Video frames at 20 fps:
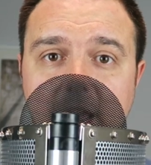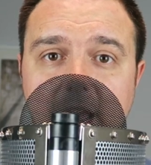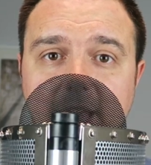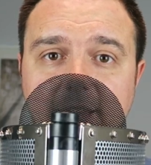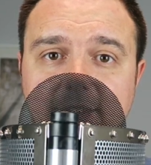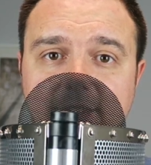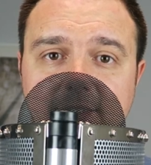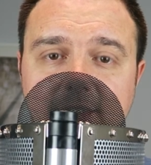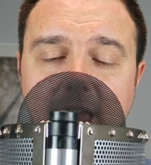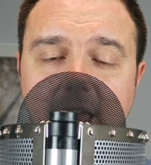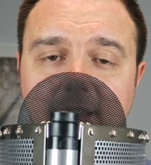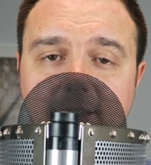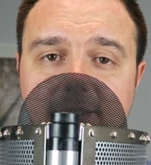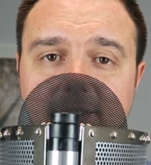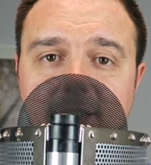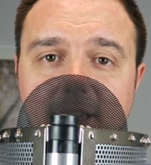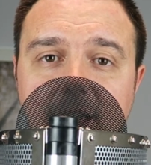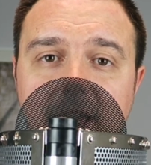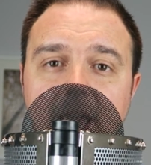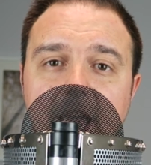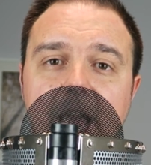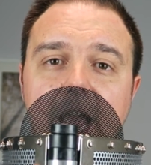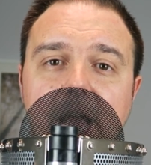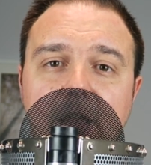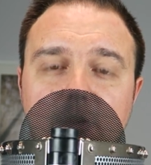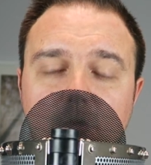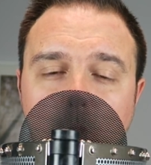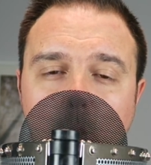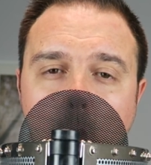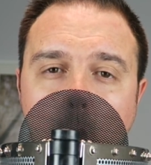It's nicer,
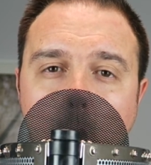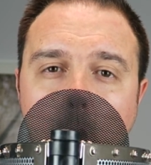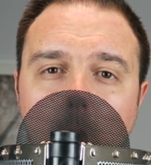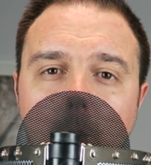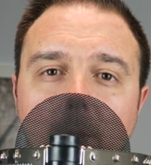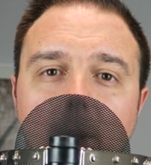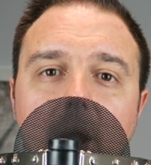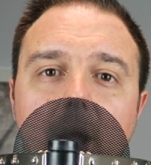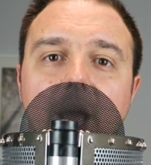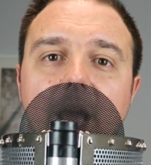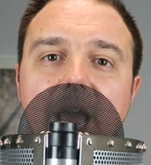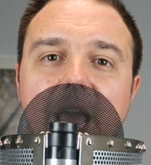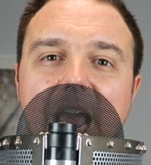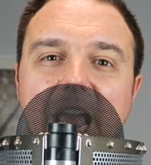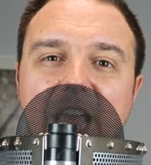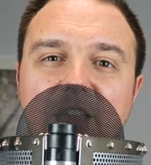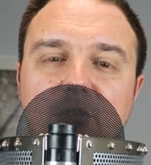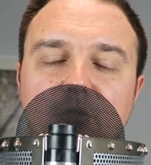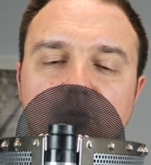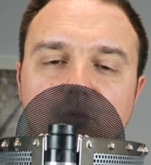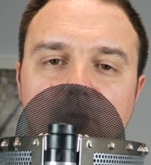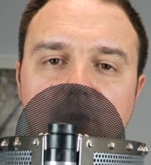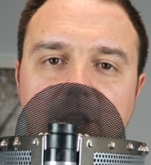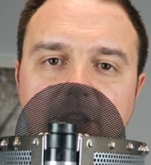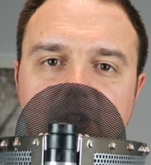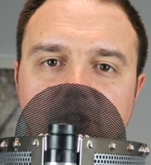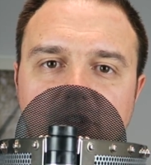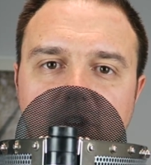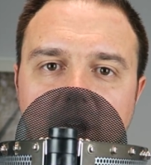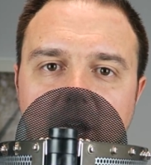it's warmer, it's
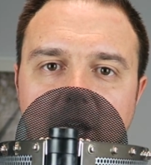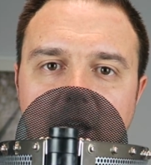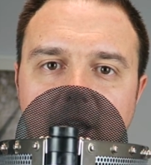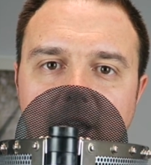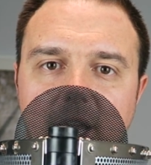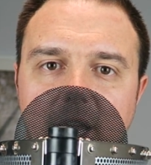richer.